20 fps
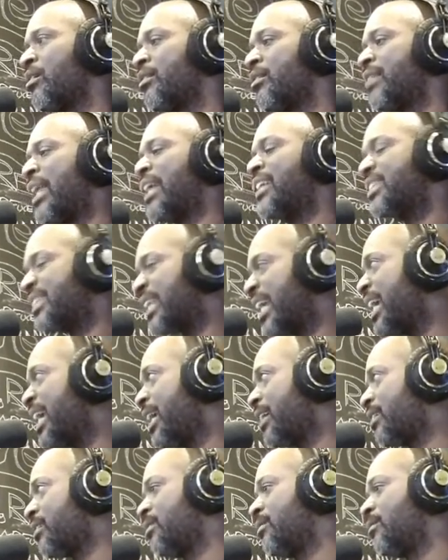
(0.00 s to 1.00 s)
they
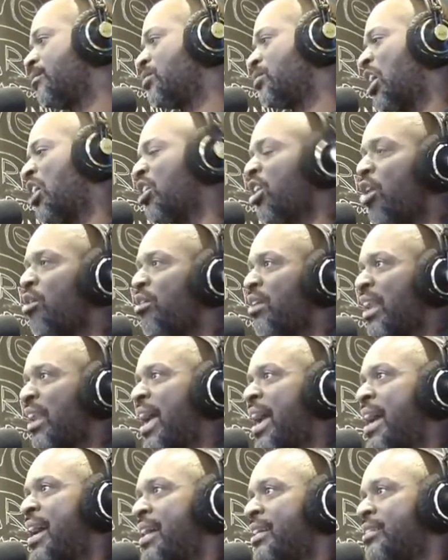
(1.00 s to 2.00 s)
stink. They're low
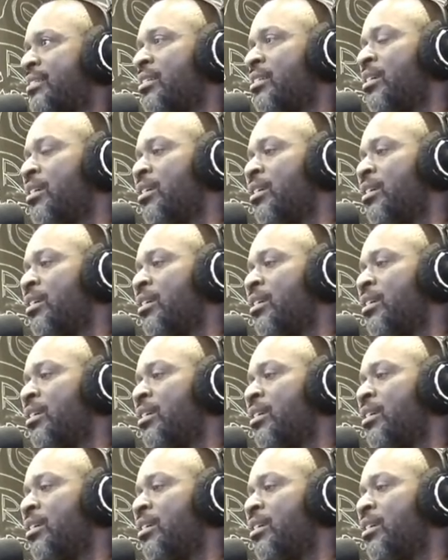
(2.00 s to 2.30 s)
class.